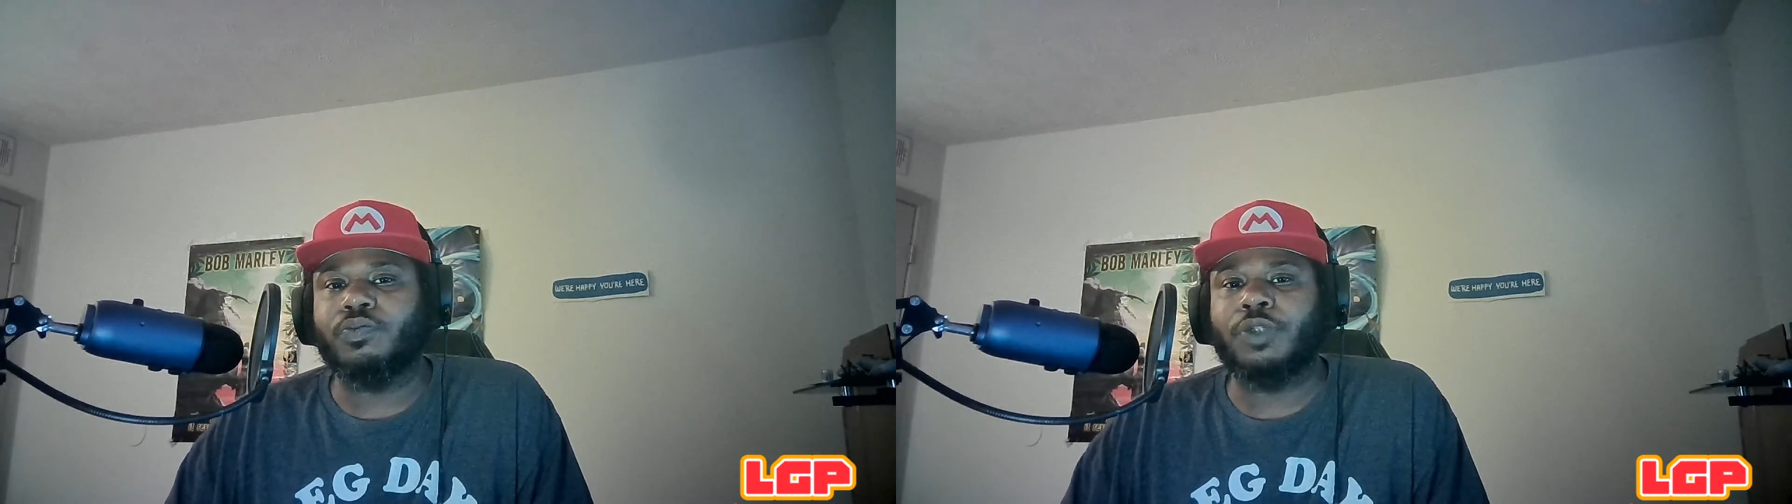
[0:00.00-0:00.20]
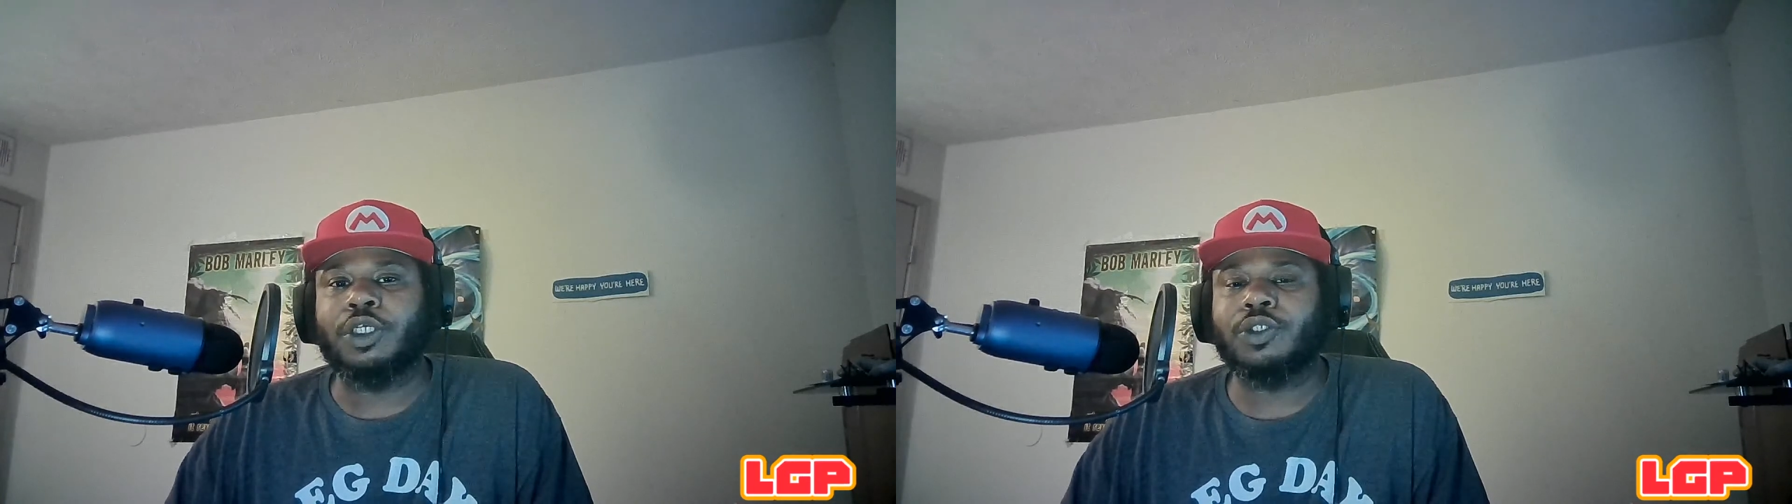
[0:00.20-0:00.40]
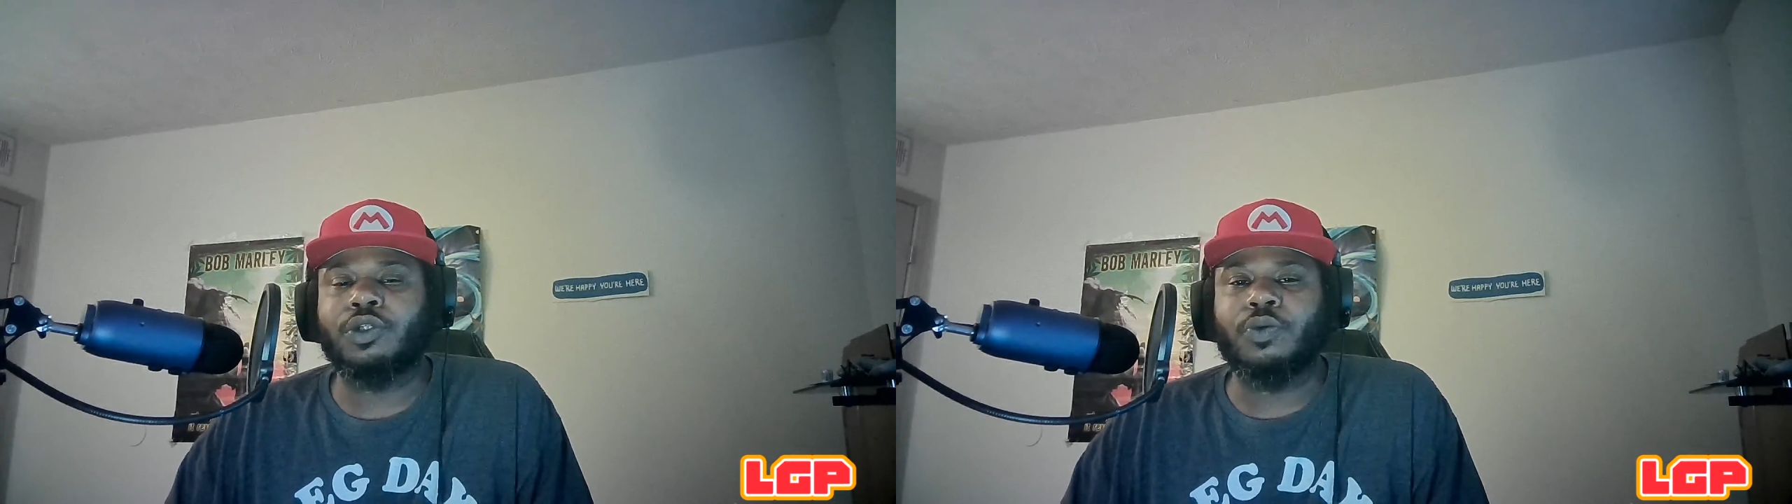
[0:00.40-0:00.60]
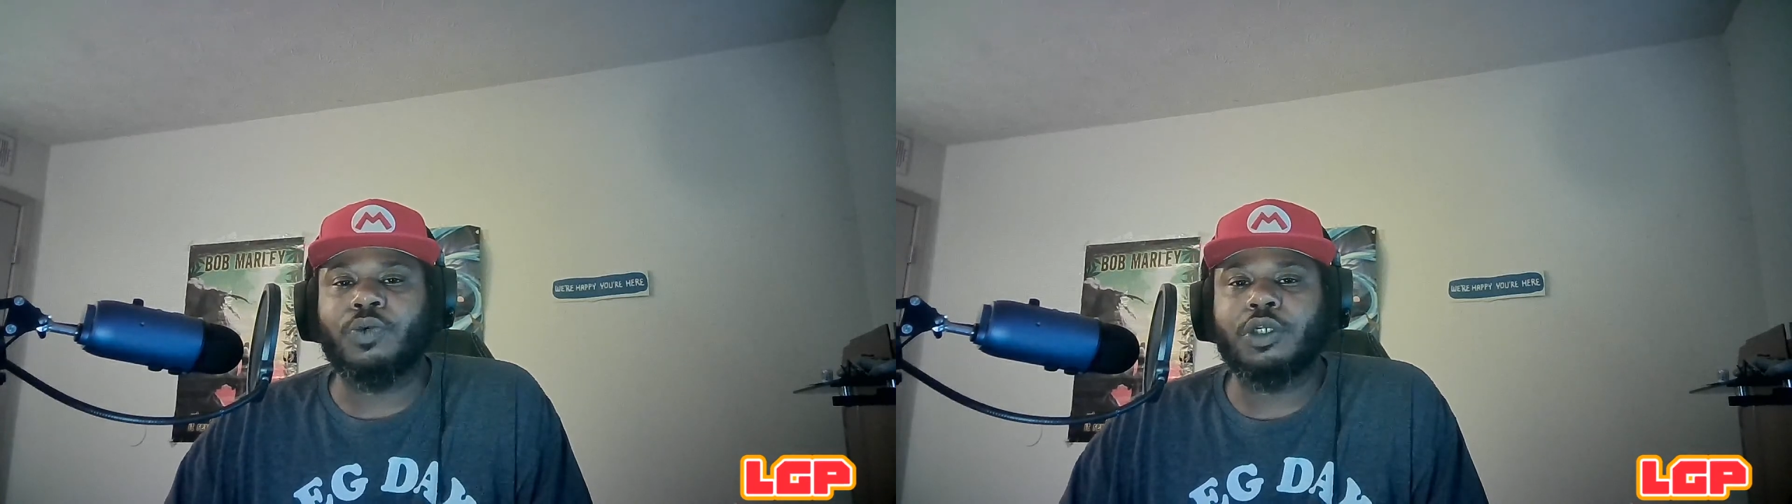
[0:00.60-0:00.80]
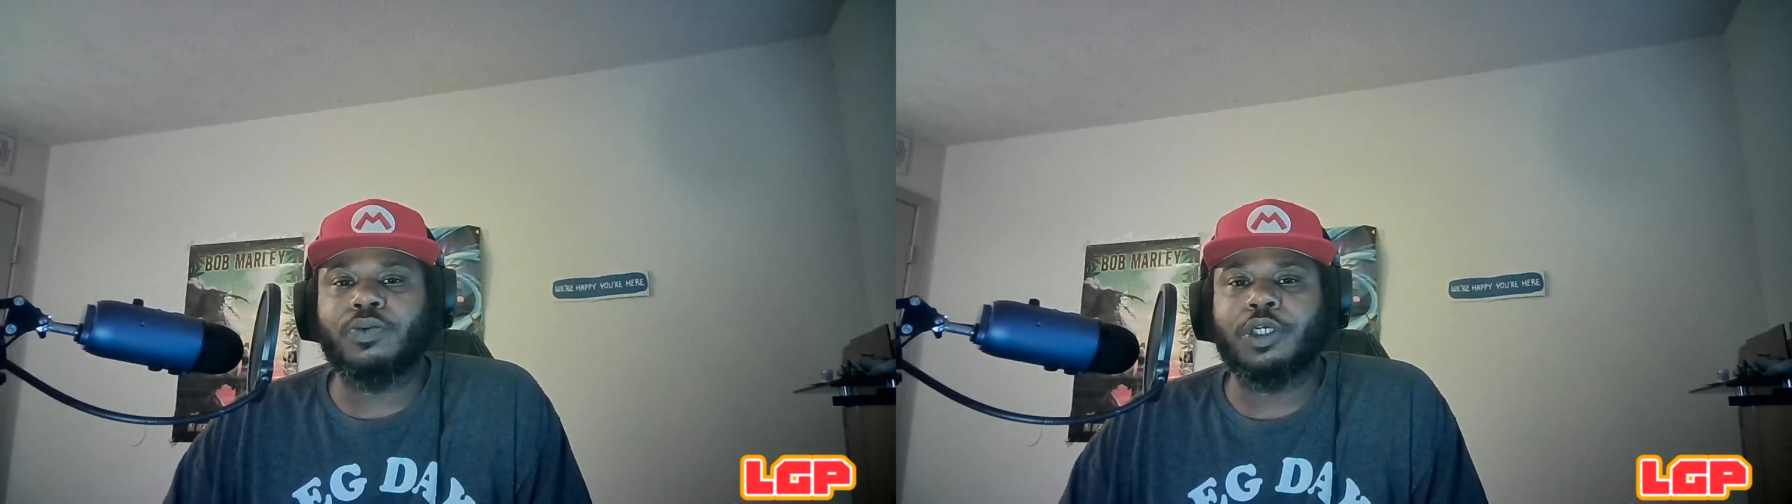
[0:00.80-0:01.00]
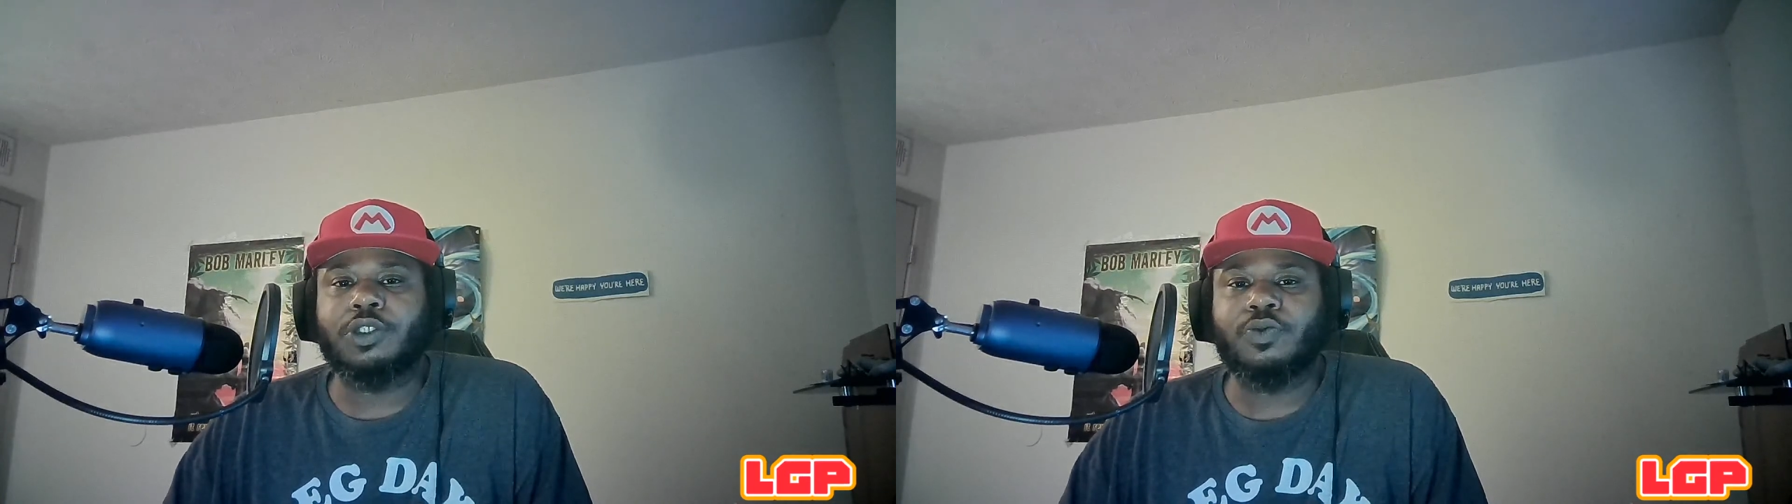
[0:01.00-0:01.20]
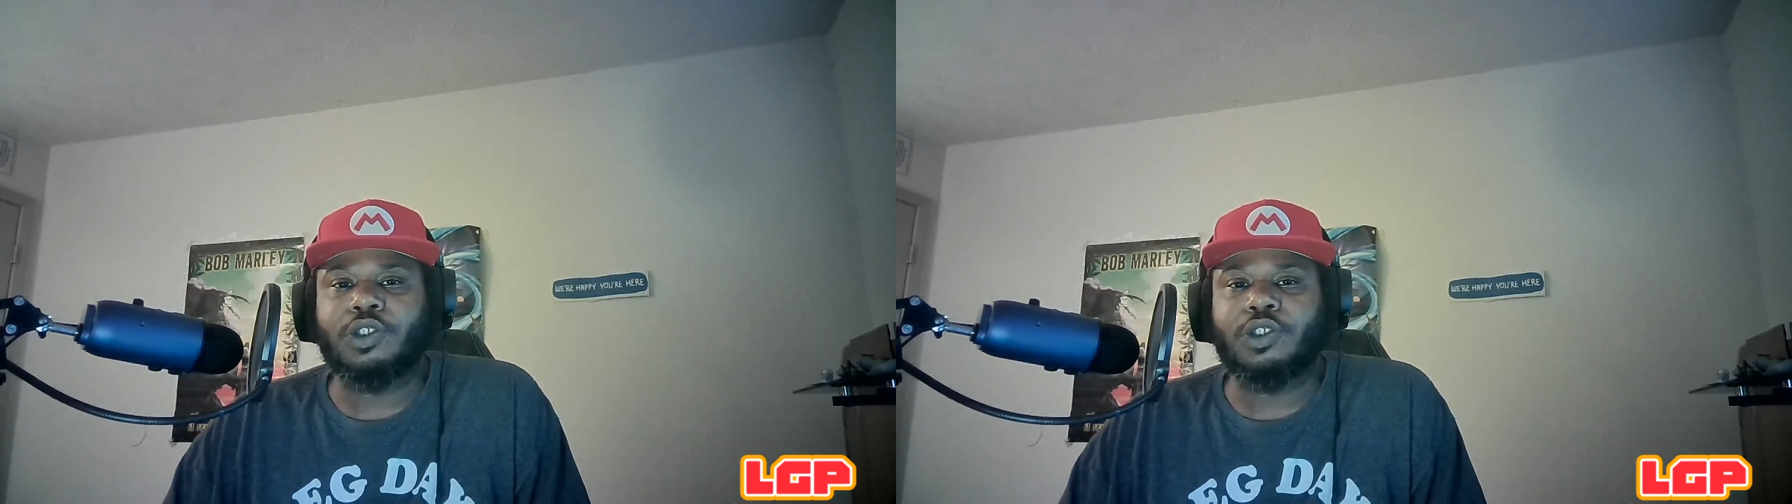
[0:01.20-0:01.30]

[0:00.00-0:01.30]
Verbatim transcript: there's only one race,